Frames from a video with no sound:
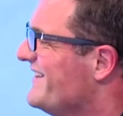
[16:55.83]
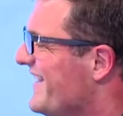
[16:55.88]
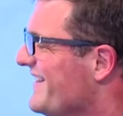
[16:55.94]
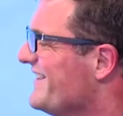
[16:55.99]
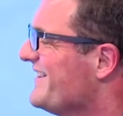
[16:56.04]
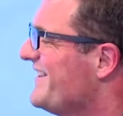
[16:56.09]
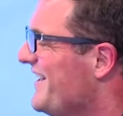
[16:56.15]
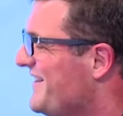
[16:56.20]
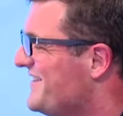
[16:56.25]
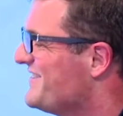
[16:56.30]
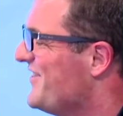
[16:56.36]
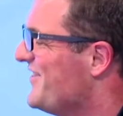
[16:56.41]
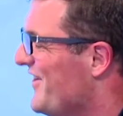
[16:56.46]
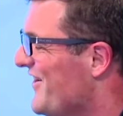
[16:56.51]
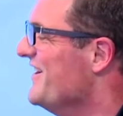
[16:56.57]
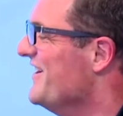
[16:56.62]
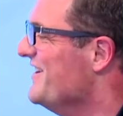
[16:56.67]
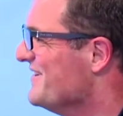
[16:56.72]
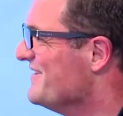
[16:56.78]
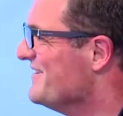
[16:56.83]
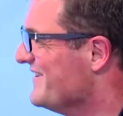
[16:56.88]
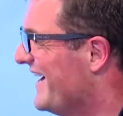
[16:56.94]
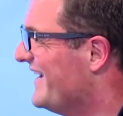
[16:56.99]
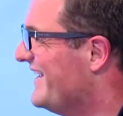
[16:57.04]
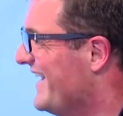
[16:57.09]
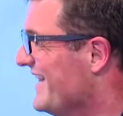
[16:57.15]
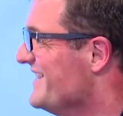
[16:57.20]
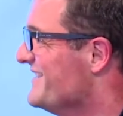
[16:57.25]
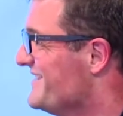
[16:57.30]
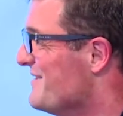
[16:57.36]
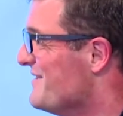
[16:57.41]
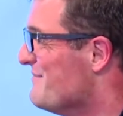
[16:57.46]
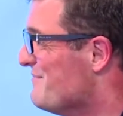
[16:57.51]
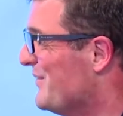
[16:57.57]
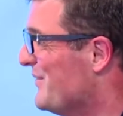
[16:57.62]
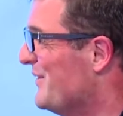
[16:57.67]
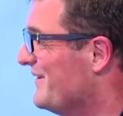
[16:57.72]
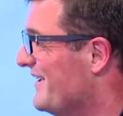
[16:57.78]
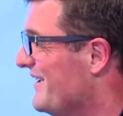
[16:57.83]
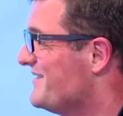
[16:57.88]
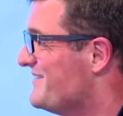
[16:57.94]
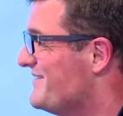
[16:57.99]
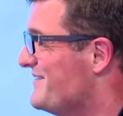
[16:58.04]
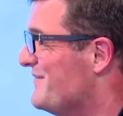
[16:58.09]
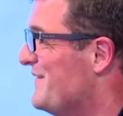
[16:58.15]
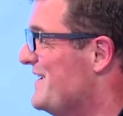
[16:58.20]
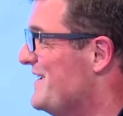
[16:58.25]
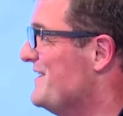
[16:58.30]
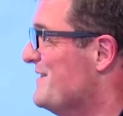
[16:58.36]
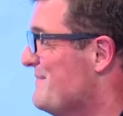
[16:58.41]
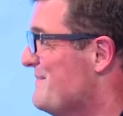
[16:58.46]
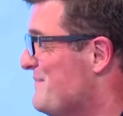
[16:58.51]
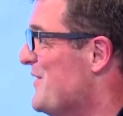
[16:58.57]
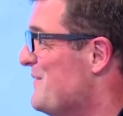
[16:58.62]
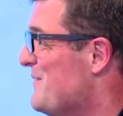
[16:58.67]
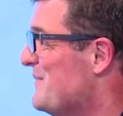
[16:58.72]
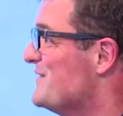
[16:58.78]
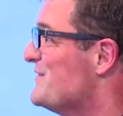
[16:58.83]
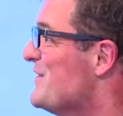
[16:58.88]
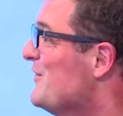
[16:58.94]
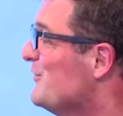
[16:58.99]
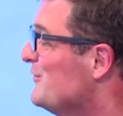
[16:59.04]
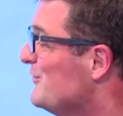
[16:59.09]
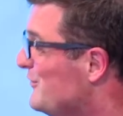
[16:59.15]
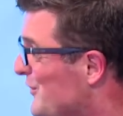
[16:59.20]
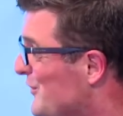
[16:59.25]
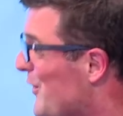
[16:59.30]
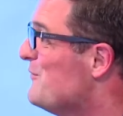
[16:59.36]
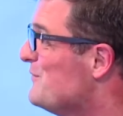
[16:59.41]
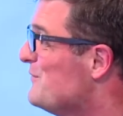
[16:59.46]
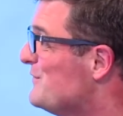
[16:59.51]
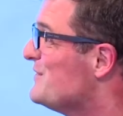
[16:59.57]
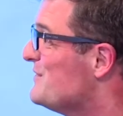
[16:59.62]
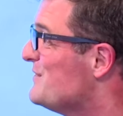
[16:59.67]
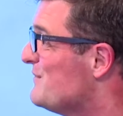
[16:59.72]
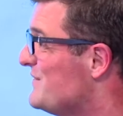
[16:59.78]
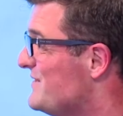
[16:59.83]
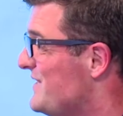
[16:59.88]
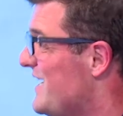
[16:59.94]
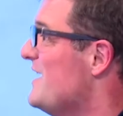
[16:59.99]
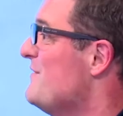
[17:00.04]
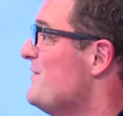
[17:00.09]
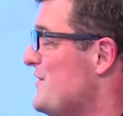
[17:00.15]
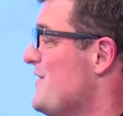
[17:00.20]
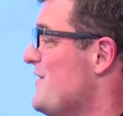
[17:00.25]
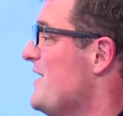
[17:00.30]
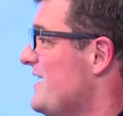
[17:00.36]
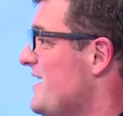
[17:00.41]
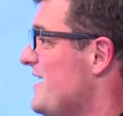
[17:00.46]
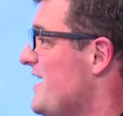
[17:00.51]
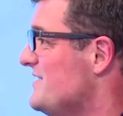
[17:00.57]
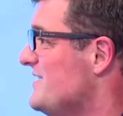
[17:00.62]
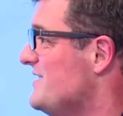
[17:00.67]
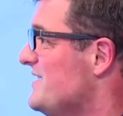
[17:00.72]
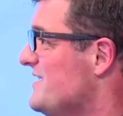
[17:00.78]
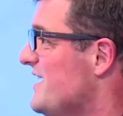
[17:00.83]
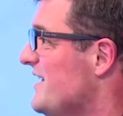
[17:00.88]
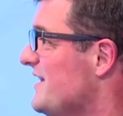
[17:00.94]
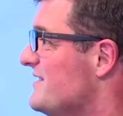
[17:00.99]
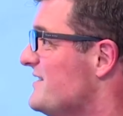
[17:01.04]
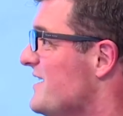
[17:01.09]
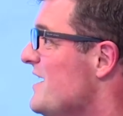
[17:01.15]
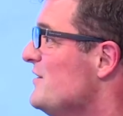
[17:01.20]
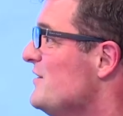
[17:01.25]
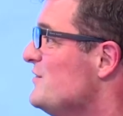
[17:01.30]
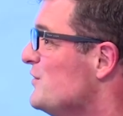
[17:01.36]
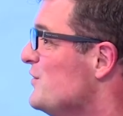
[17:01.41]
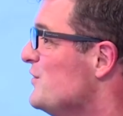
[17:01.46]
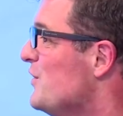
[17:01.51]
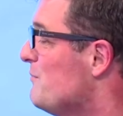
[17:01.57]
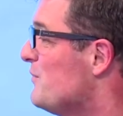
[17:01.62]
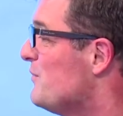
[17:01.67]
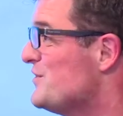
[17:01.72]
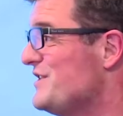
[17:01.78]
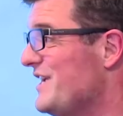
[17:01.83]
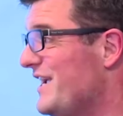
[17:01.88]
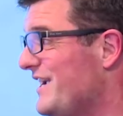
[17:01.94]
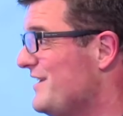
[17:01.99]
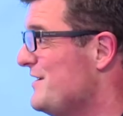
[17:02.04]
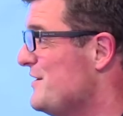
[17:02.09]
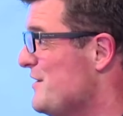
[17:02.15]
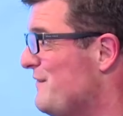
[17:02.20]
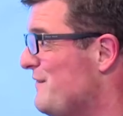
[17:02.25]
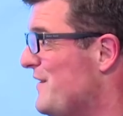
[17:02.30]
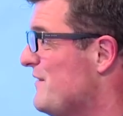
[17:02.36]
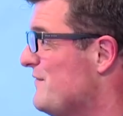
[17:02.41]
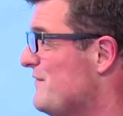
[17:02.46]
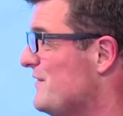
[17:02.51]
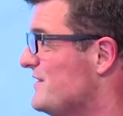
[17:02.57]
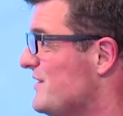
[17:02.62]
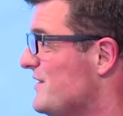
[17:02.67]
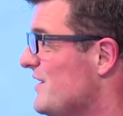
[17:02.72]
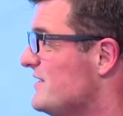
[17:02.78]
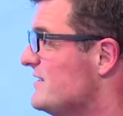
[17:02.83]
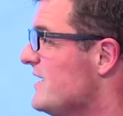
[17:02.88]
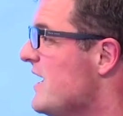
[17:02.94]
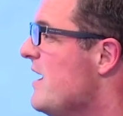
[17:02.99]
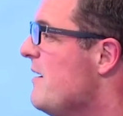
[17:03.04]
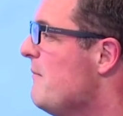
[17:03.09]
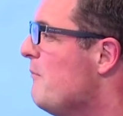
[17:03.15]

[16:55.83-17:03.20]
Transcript: That, that's kind of against the that's defeating the purpose. Don't save your credit card details to your particularly your favorite sites.